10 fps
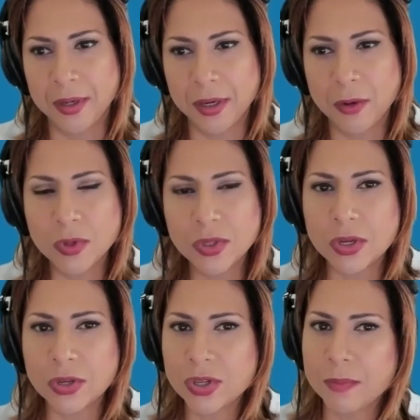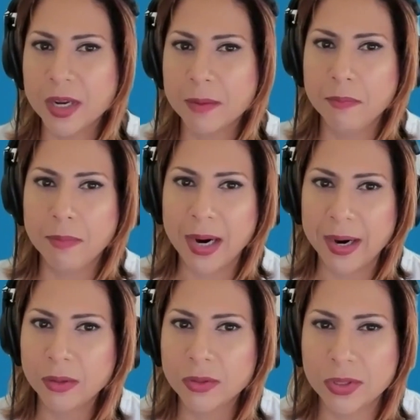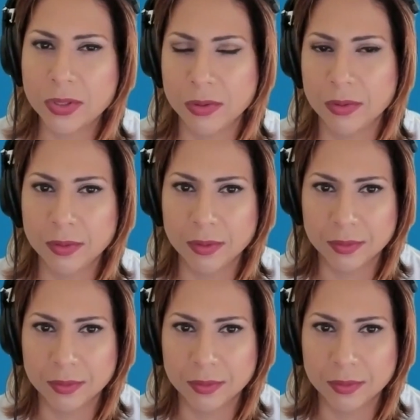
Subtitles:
It was such a big milestone